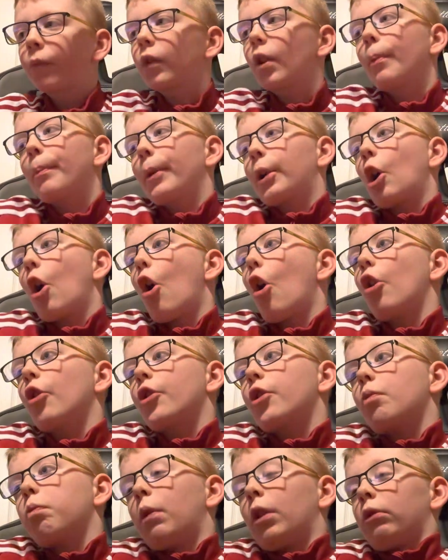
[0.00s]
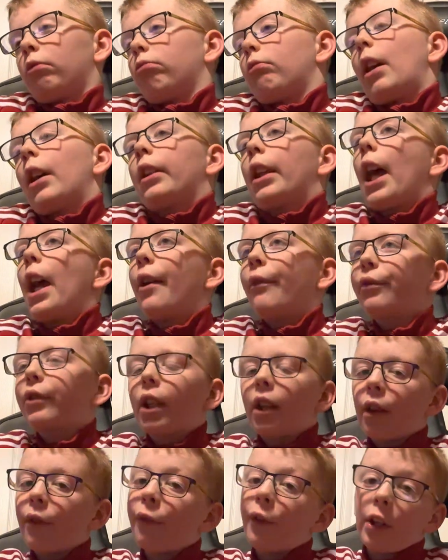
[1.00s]
because, well, I left
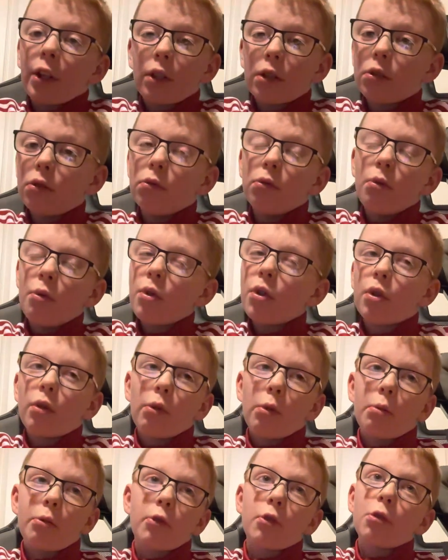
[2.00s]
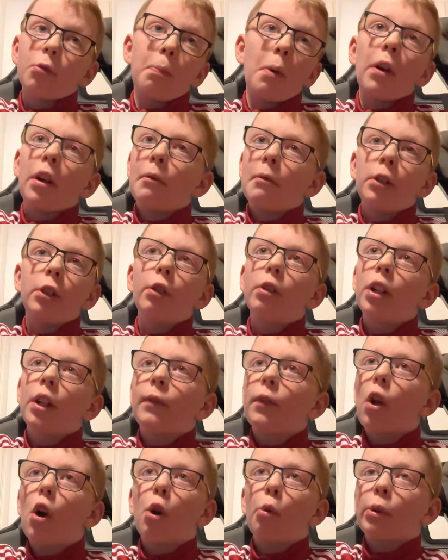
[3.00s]
at the fifth goal, so there was no point in me doing a
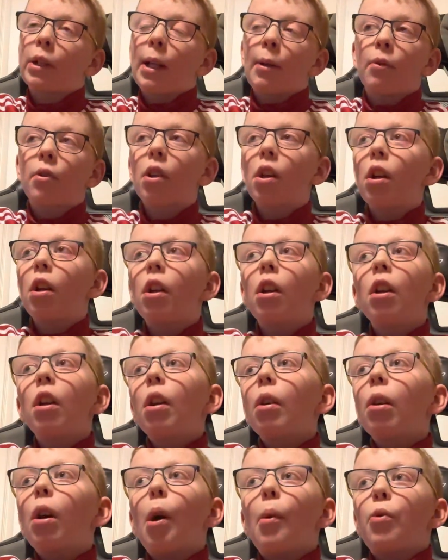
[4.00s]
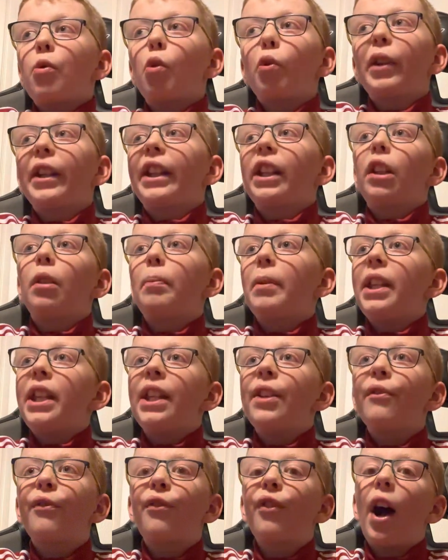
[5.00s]
vlog when it was only going to
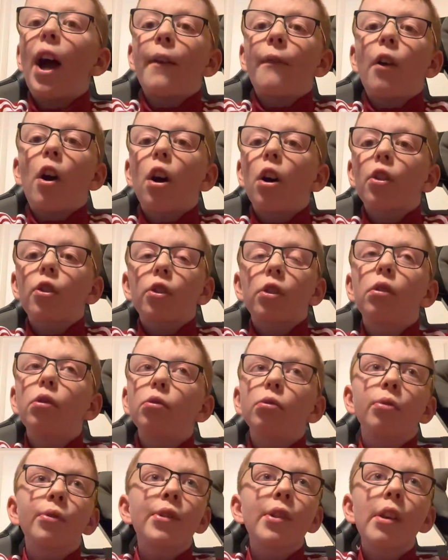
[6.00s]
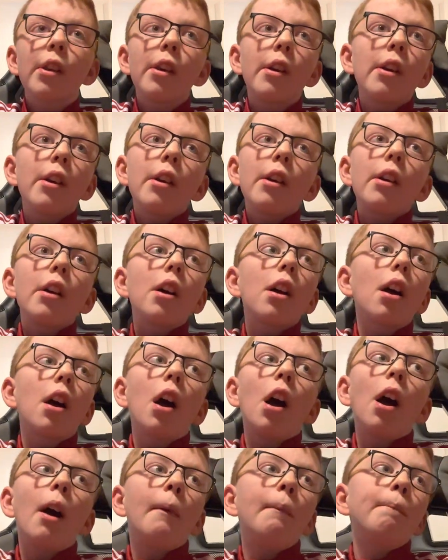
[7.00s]
be five Hearts goals.
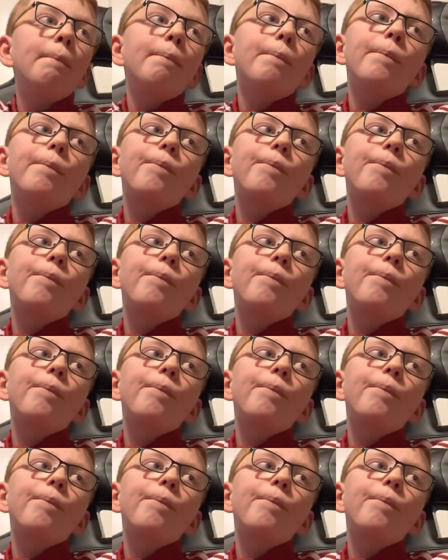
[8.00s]
There